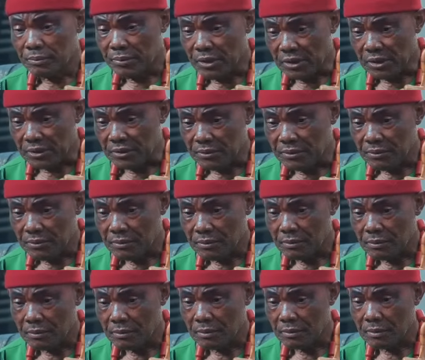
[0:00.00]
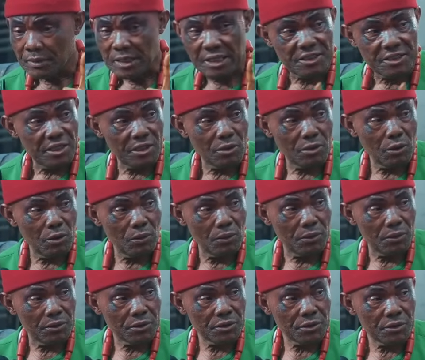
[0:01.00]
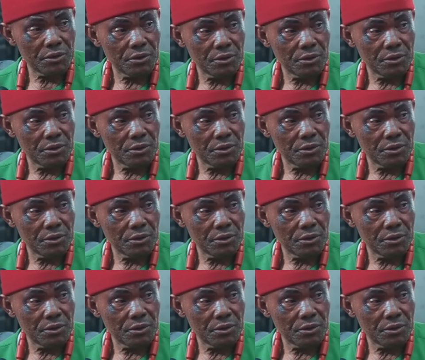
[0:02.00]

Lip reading: But that's a clause.